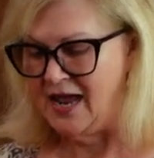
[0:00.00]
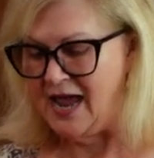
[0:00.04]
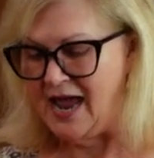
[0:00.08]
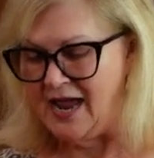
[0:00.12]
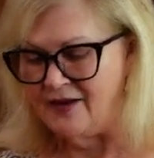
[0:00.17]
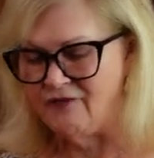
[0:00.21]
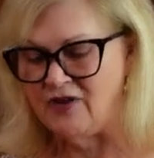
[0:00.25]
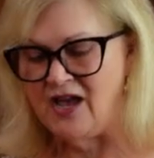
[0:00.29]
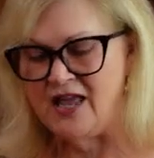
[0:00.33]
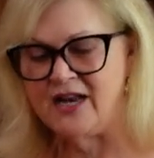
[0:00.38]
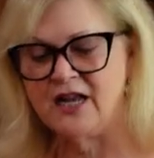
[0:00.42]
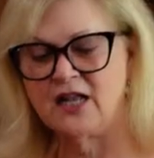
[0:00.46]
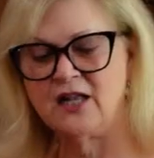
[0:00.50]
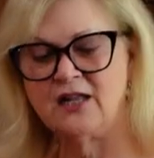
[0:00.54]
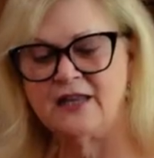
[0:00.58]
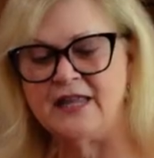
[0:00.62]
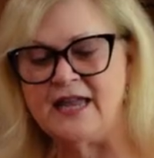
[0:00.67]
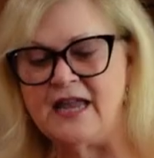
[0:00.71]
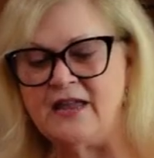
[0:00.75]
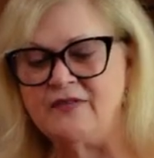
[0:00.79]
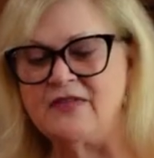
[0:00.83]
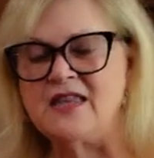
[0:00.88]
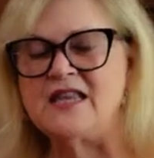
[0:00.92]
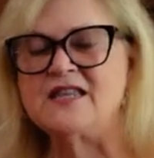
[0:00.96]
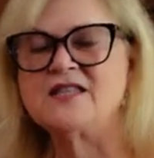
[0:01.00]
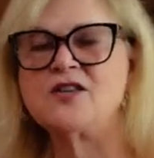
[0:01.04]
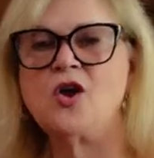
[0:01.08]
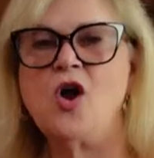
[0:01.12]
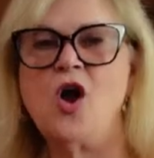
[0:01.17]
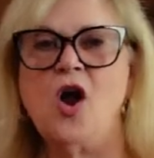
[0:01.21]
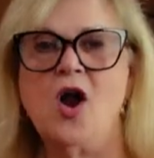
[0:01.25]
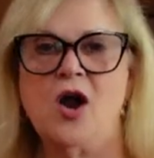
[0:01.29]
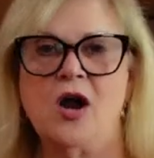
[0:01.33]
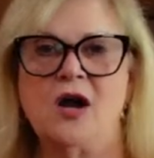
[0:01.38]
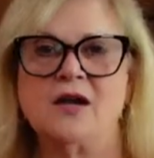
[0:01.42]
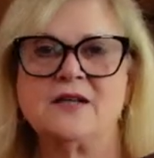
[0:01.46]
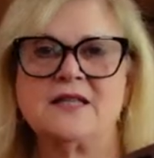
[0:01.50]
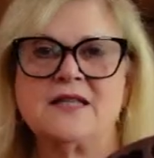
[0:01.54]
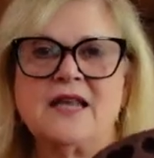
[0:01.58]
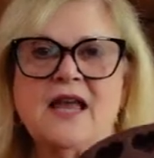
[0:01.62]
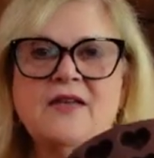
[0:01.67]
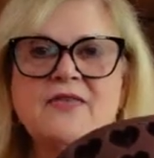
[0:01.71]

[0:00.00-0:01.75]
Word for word: I've got to clean these hearts